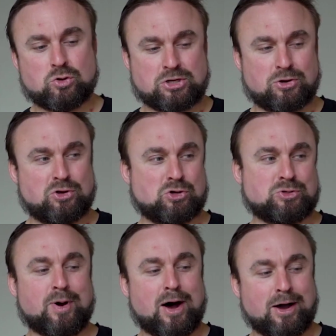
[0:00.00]
You
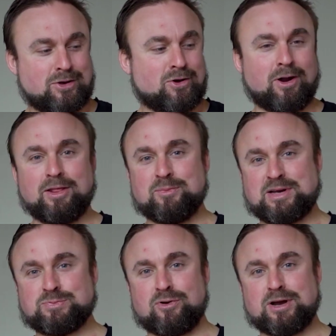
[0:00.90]
can contribute to
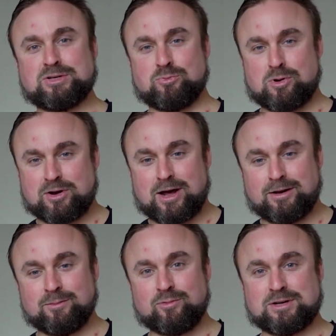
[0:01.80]
that fundraiser
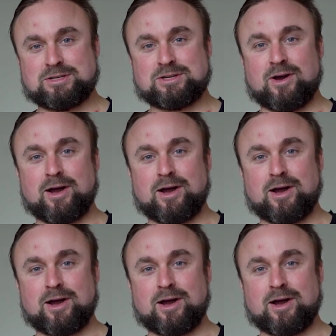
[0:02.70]
using the link